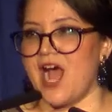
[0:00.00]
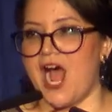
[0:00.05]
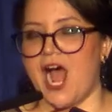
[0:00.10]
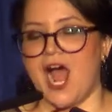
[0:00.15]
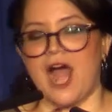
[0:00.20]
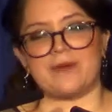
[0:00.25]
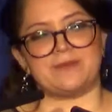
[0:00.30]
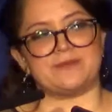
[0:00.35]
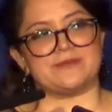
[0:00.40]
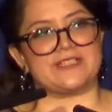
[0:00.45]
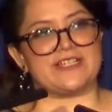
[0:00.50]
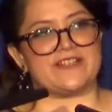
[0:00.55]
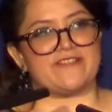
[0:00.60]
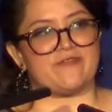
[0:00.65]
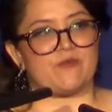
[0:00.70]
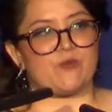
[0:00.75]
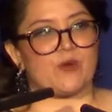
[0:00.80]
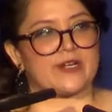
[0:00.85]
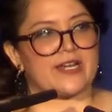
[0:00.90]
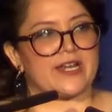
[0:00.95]

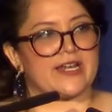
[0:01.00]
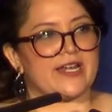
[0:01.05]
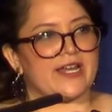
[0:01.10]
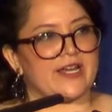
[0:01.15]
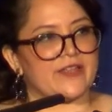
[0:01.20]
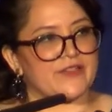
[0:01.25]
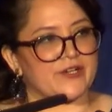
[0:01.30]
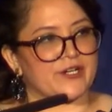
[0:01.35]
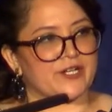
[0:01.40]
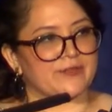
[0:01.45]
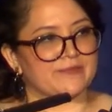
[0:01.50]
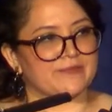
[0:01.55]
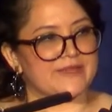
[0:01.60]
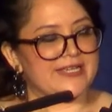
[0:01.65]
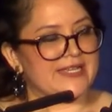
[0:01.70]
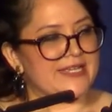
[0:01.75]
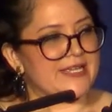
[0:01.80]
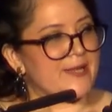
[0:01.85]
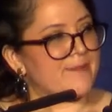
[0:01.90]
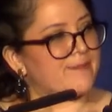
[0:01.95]
uplift one another,
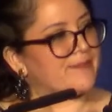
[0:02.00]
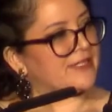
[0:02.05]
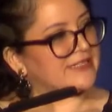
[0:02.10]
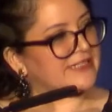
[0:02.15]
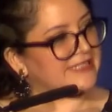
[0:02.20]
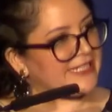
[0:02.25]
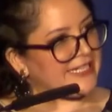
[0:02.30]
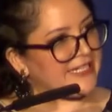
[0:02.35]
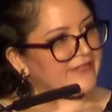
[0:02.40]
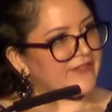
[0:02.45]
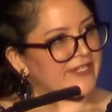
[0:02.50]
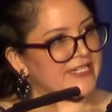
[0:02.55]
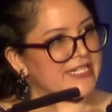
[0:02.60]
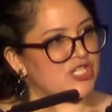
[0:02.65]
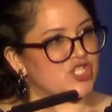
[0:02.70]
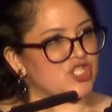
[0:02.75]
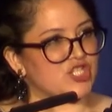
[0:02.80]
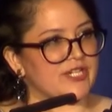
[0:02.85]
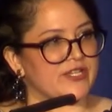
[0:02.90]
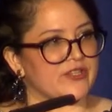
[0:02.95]
believe in
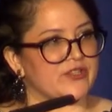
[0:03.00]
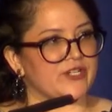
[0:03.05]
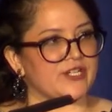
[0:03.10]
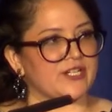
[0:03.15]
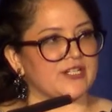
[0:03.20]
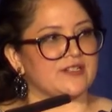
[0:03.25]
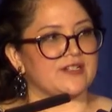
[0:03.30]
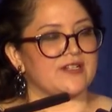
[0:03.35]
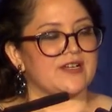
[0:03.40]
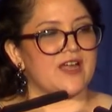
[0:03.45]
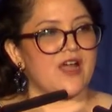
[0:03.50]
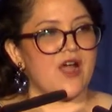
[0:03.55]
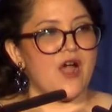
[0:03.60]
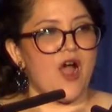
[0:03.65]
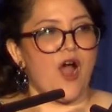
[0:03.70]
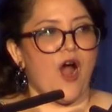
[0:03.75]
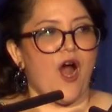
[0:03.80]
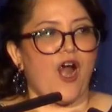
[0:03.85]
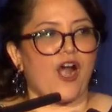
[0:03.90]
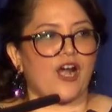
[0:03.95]
each other,
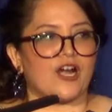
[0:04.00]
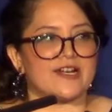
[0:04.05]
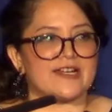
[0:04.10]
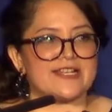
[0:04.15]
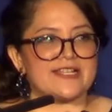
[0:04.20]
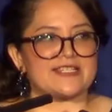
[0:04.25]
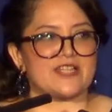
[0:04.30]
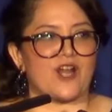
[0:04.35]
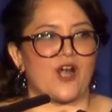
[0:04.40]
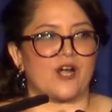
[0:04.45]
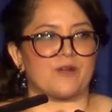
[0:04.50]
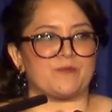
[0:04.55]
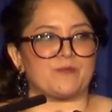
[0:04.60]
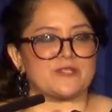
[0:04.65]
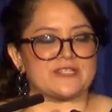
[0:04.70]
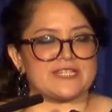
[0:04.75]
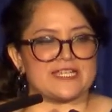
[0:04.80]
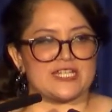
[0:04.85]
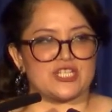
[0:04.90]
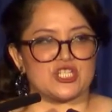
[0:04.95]
harness our
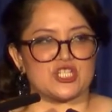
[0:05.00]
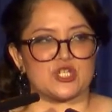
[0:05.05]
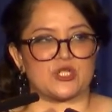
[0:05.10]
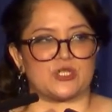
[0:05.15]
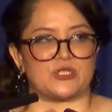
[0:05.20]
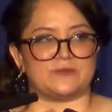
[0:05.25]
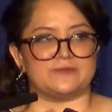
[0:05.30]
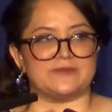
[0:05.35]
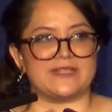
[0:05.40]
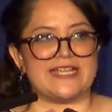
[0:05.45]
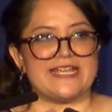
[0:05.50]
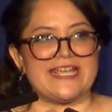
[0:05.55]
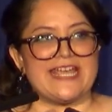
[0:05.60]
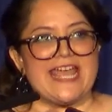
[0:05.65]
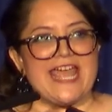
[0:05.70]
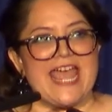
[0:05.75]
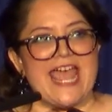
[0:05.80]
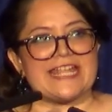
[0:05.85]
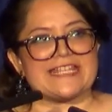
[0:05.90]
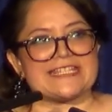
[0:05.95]
potential,
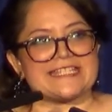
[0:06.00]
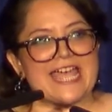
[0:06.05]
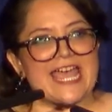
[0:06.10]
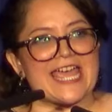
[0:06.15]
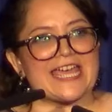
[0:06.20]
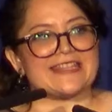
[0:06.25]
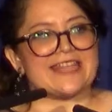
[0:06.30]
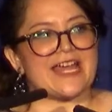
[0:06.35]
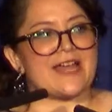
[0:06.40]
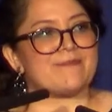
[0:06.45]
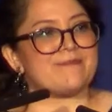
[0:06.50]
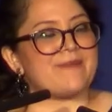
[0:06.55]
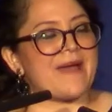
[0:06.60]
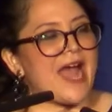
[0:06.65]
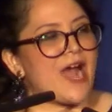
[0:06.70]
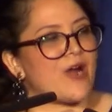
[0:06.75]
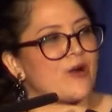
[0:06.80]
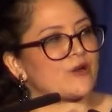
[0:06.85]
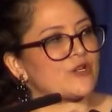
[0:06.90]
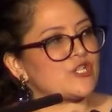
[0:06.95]
and take that
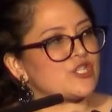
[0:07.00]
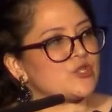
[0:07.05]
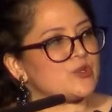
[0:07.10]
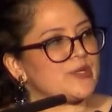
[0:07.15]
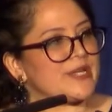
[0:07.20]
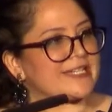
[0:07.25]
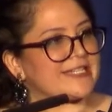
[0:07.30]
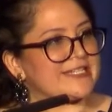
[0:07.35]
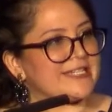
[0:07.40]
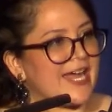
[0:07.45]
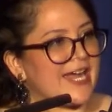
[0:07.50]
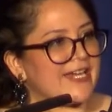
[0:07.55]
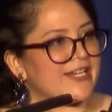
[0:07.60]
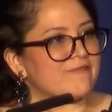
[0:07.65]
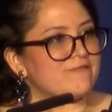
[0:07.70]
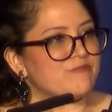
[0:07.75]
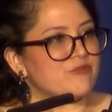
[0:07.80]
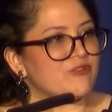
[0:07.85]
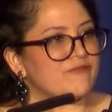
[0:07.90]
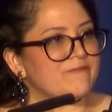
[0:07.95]
power to ignite a
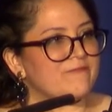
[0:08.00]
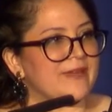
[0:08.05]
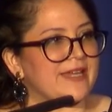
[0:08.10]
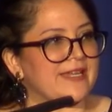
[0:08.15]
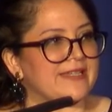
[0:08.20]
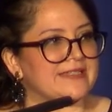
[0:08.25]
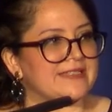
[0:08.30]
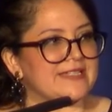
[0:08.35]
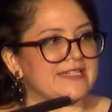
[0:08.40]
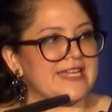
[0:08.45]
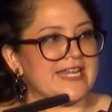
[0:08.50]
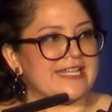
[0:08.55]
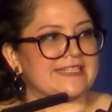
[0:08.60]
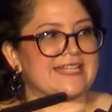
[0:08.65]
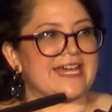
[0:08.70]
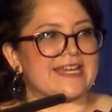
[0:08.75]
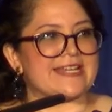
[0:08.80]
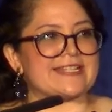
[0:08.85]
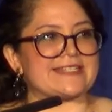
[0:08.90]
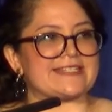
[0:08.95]
movement
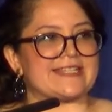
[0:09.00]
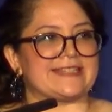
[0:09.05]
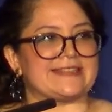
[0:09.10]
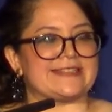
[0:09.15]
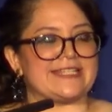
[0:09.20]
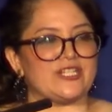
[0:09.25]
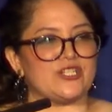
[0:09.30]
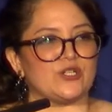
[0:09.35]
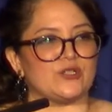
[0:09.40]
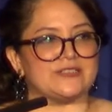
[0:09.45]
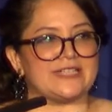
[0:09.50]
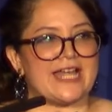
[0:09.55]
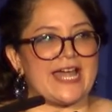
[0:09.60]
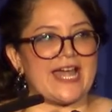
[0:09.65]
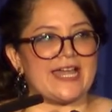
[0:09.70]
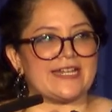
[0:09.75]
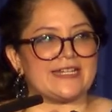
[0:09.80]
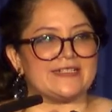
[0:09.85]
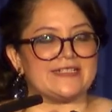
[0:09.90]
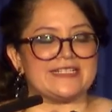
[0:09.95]
that is
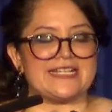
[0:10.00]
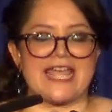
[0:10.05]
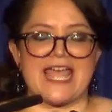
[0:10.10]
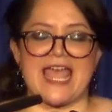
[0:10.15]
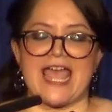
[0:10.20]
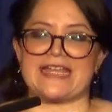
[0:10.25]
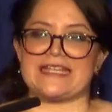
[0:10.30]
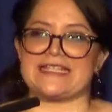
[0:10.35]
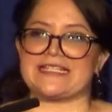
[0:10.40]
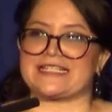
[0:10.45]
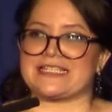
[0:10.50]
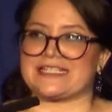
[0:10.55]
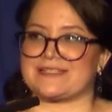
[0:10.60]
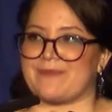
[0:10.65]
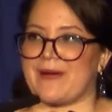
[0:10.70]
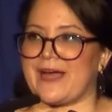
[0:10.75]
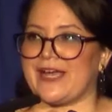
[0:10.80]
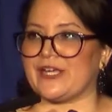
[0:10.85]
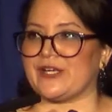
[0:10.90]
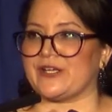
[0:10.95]
Latino-led and
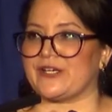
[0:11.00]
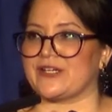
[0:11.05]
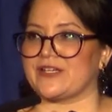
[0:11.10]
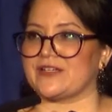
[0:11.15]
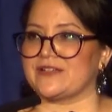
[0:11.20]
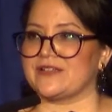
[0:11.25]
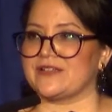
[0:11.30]
inspired.